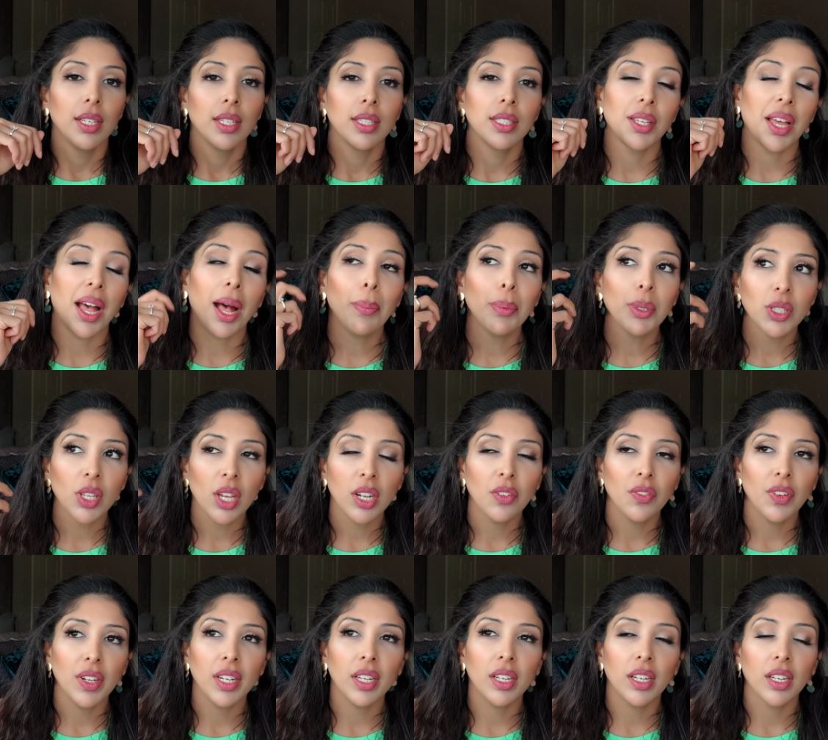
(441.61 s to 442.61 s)
So apple cider
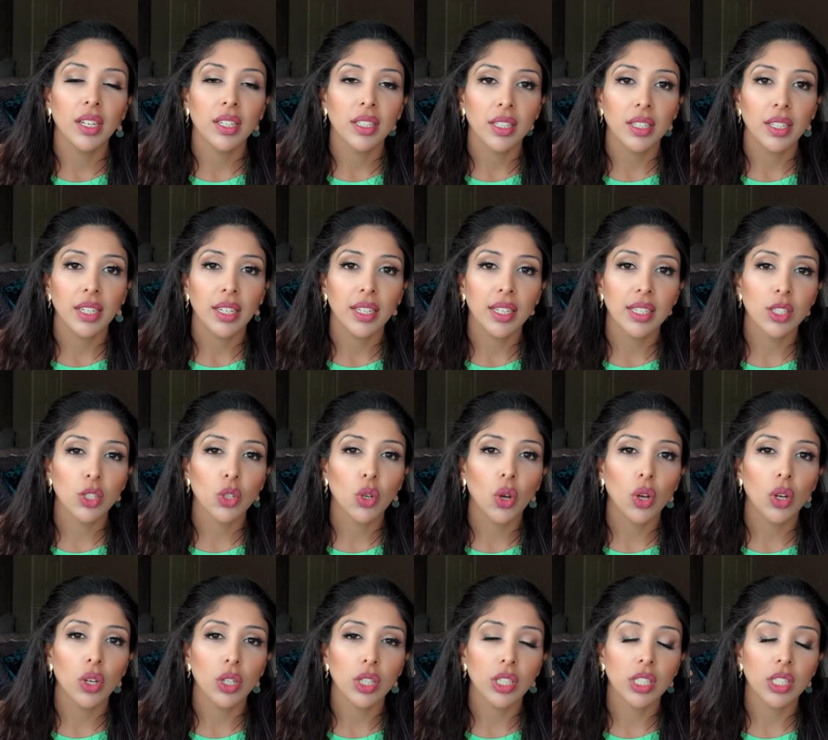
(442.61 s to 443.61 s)
vinegar has
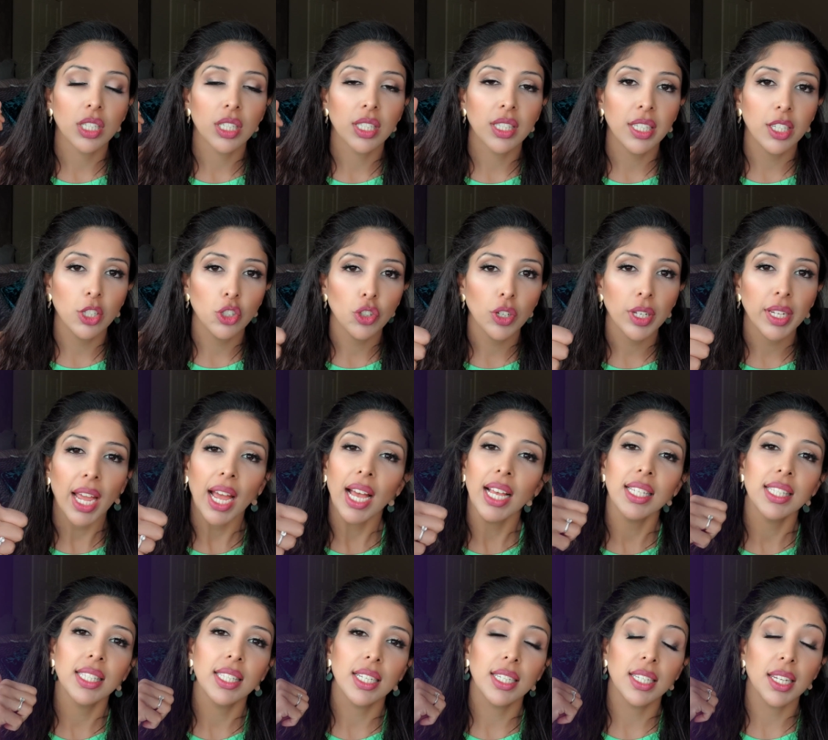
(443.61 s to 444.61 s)
got citric
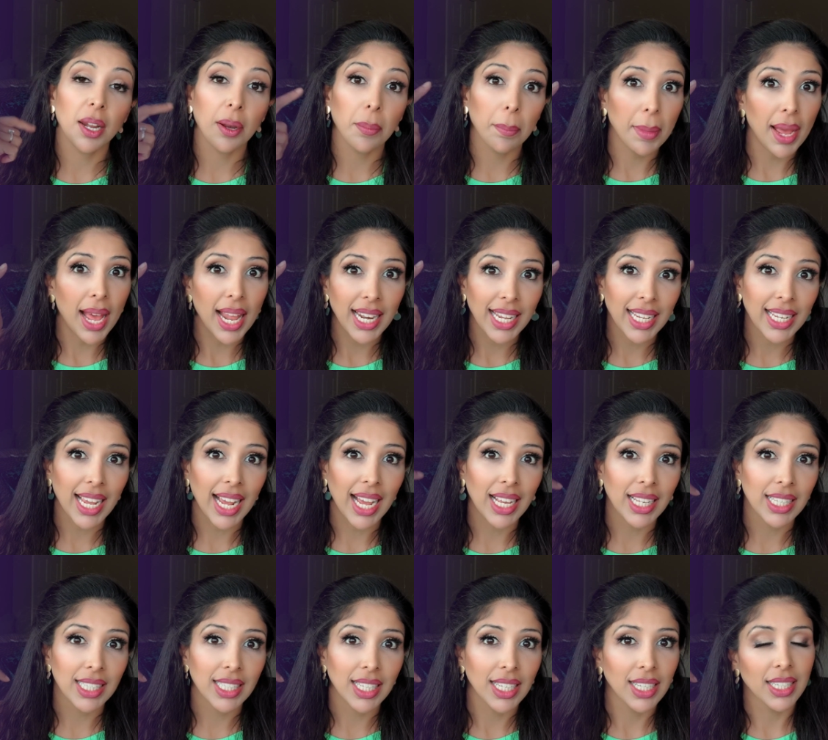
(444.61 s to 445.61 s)
acid and malic
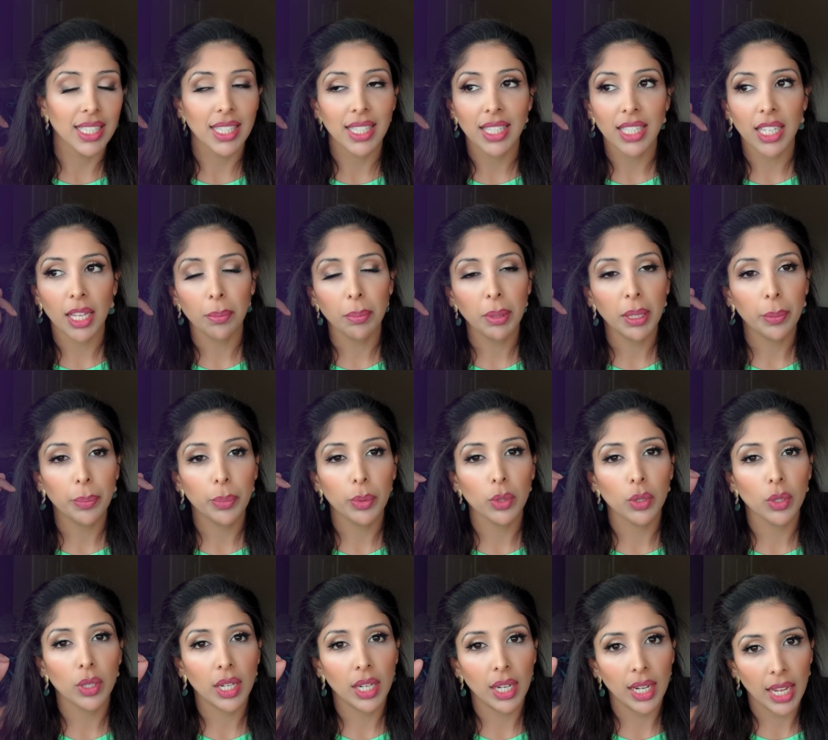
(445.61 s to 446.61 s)
acid and some
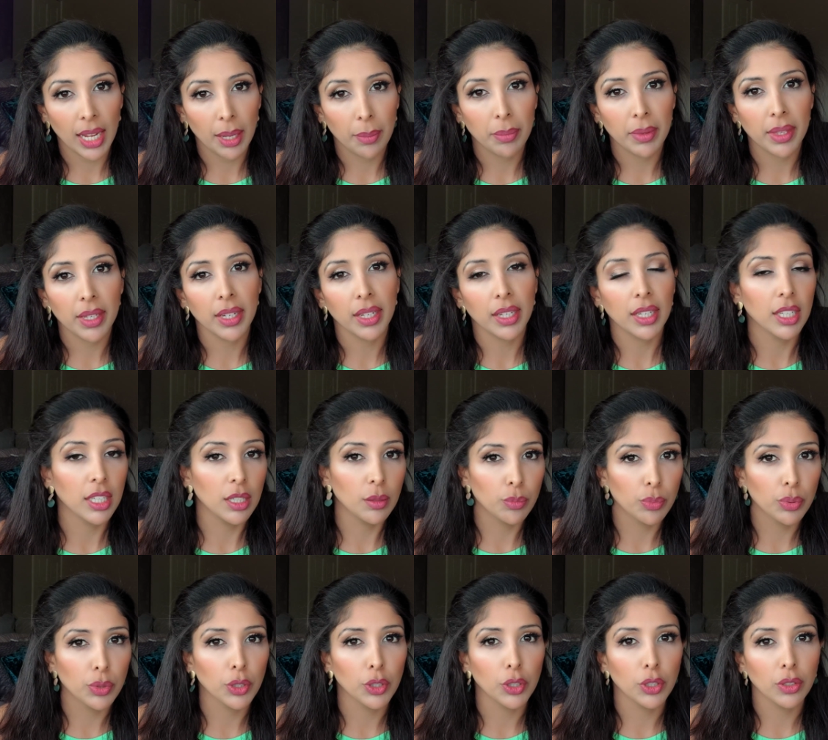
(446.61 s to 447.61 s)
people claim that it can
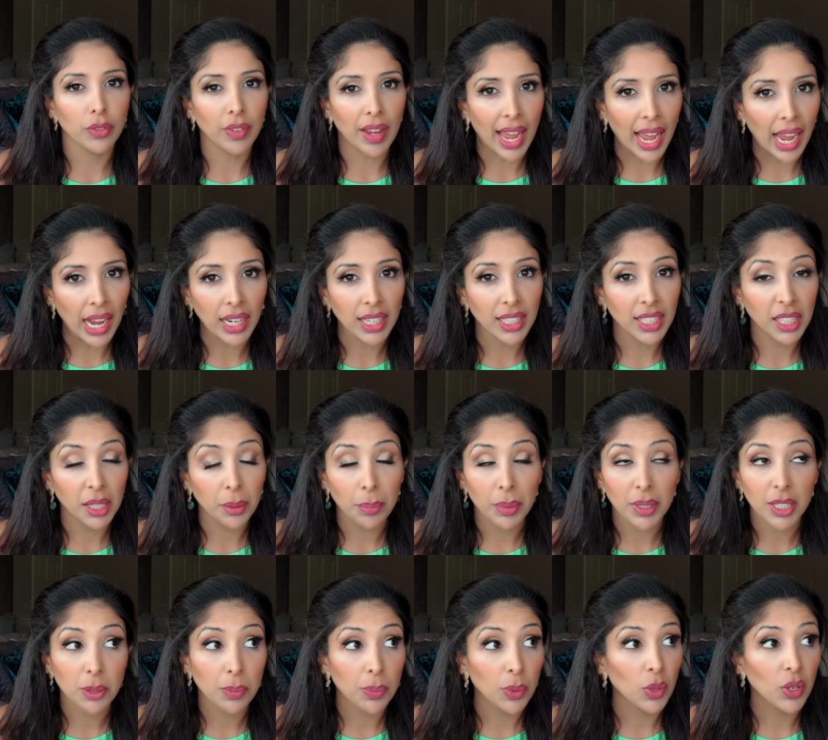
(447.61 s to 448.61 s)
improve acne
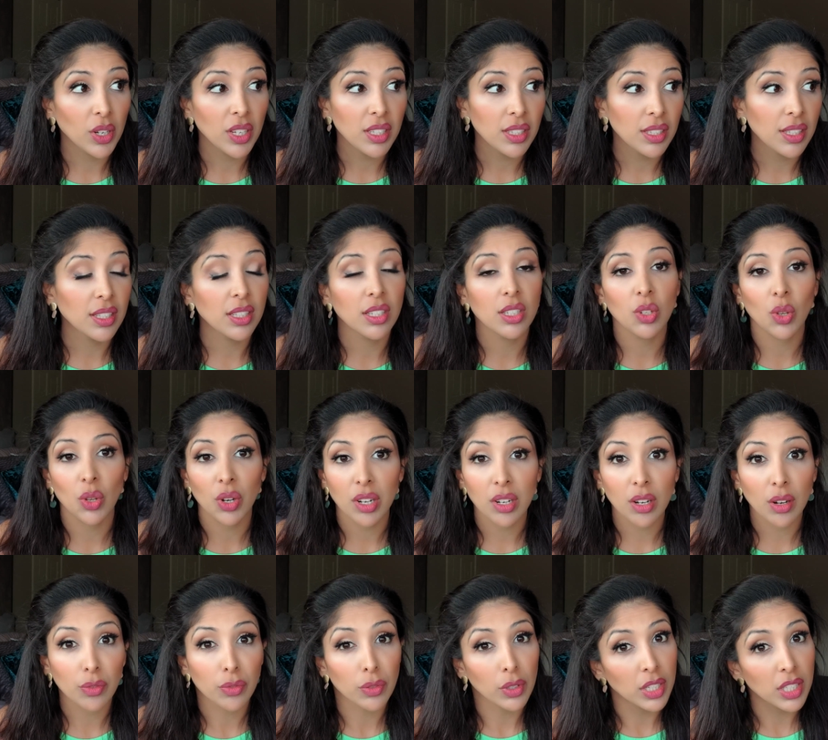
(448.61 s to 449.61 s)
but to be honest there's not
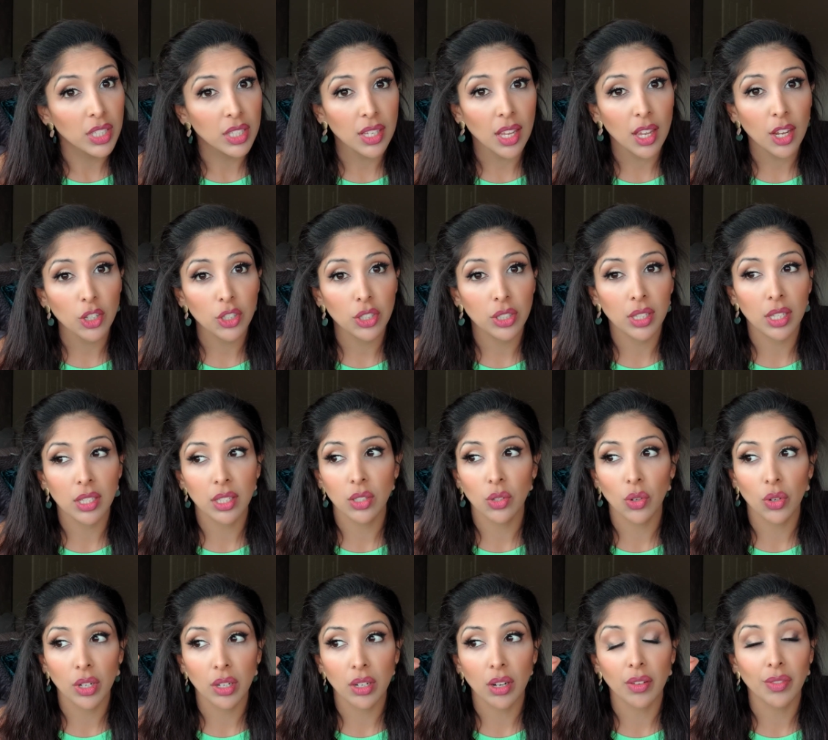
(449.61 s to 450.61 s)
enough research, there's
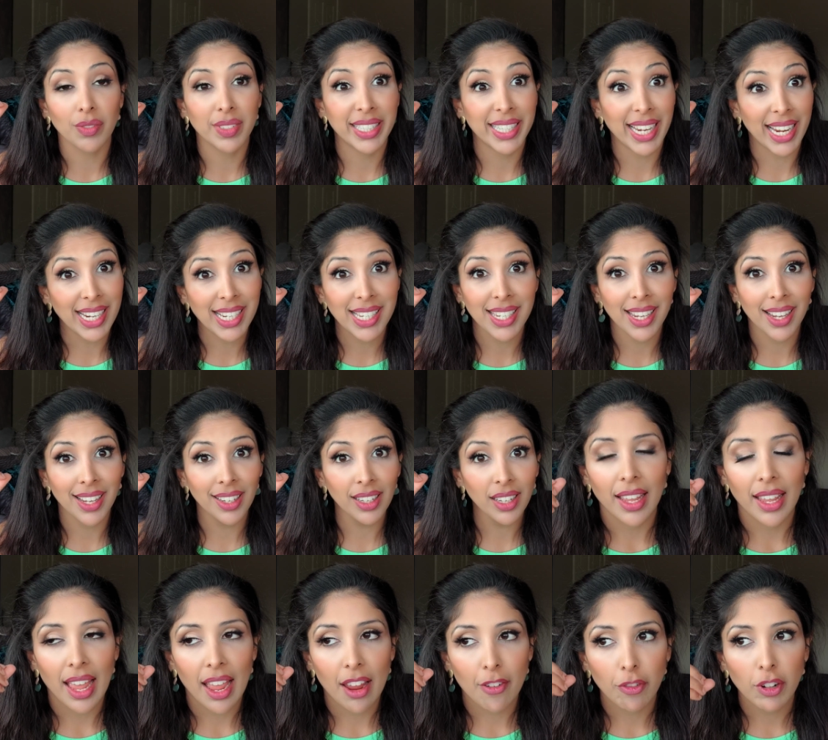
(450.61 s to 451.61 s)
not enough data.
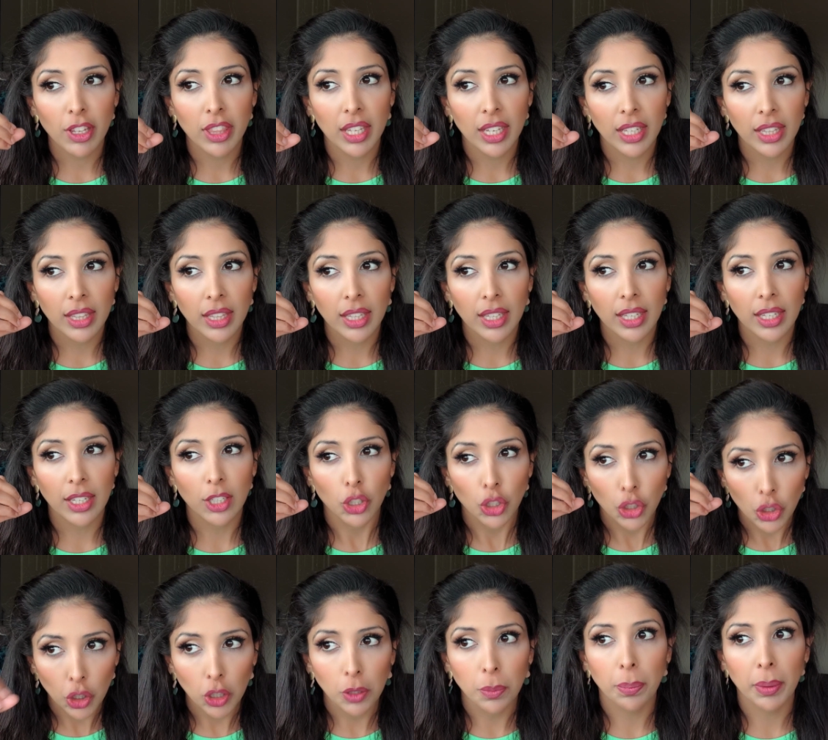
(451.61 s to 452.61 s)
Everything
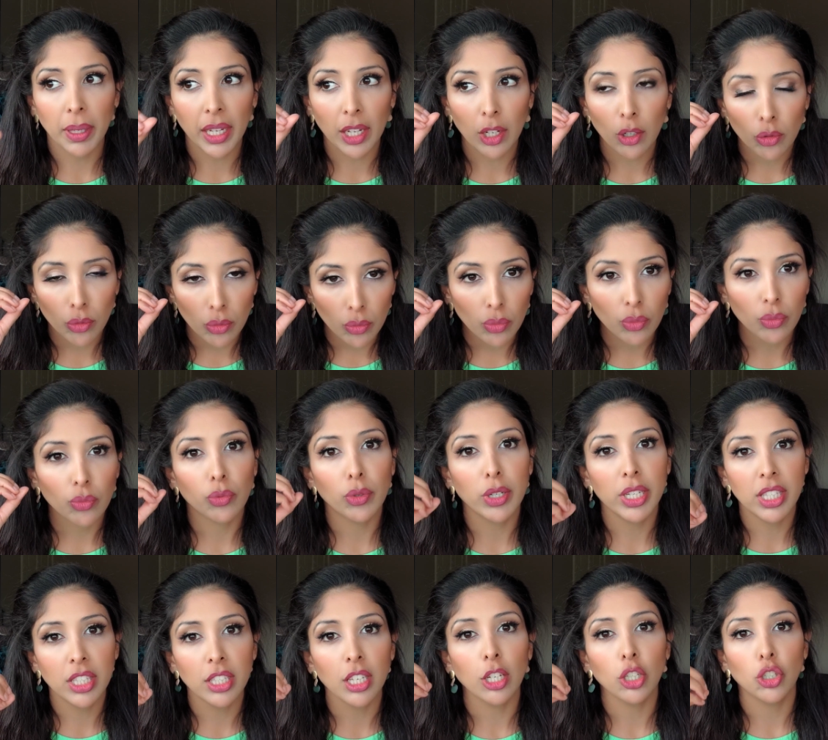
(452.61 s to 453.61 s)
should be
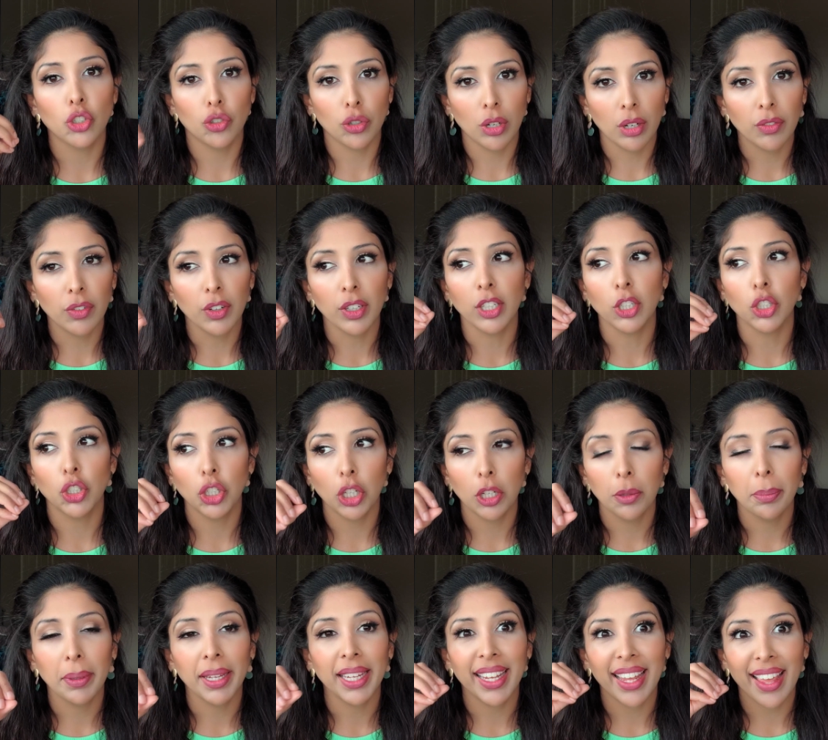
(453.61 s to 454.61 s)
research driven, it should
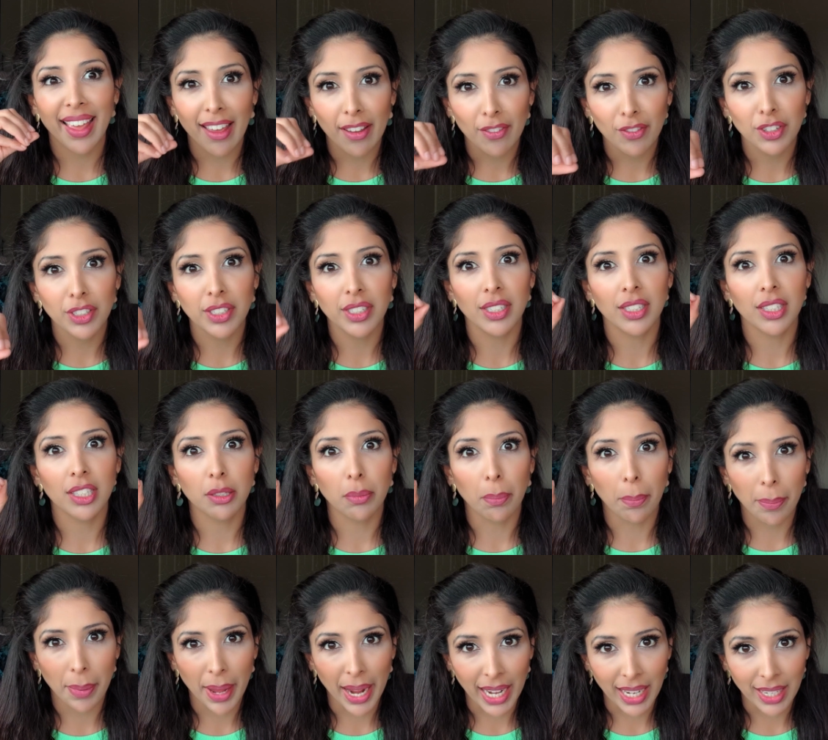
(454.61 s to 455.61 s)
be evidence
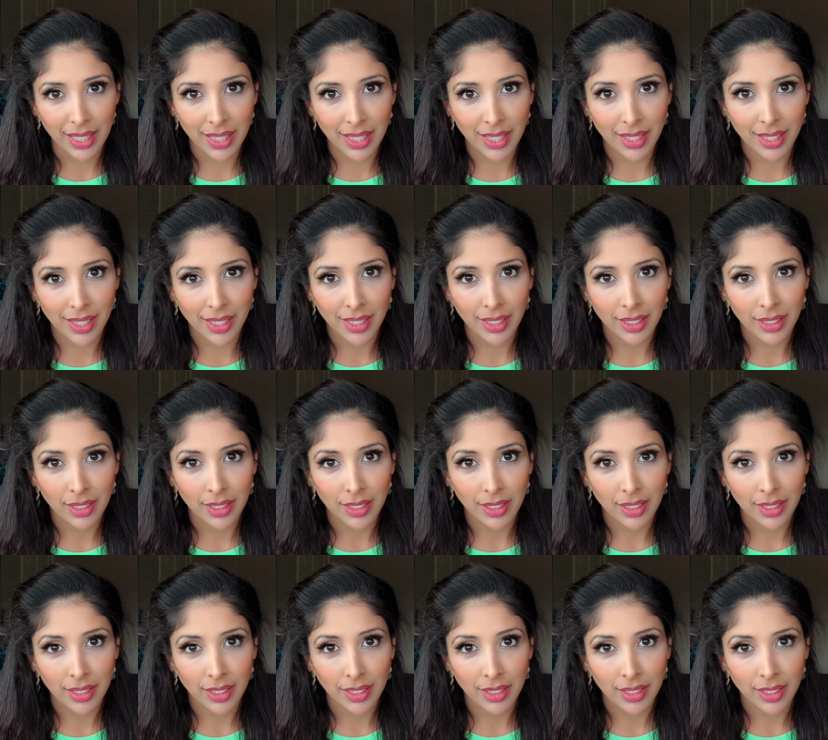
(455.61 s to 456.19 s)
based.